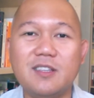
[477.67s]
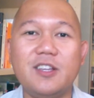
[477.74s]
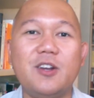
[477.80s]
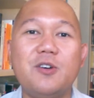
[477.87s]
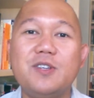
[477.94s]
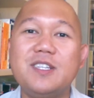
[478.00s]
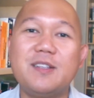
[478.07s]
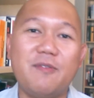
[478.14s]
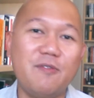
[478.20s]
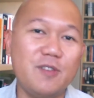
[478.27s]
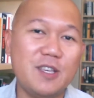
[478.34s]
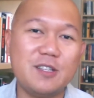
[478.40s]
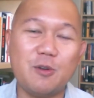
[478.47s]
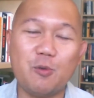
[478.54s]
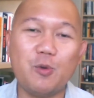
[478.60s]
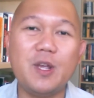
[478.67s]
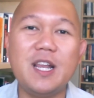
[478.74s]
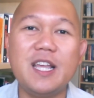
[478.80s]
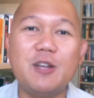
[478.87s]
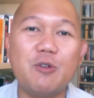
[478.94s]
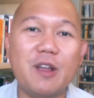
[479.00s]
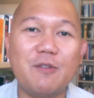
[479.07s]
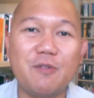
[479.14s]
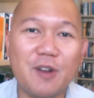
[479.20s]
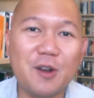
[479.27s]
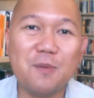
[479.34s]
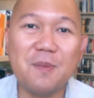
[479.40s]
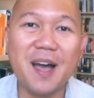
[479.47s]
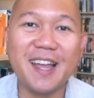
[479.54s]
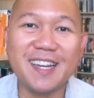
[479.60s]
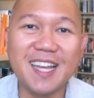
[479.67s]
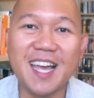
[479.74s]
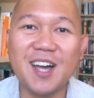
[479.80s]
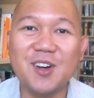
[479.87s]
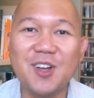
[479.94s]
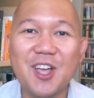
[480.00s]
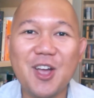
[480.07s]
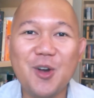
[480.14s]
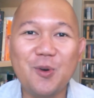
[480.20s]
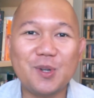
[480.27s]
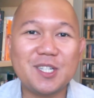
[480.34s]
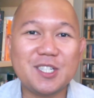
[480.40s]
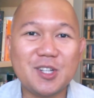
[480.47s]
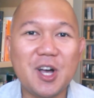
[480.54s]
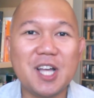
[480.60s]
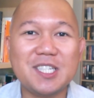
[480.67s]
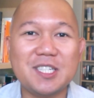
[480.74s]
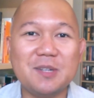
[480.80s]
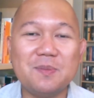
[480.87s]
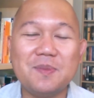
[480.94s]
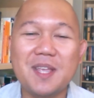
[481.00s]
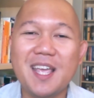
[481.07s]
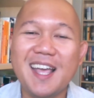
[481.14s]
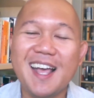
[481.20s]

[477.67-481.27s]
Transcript: He's a really great friend of mine now, which is awesome.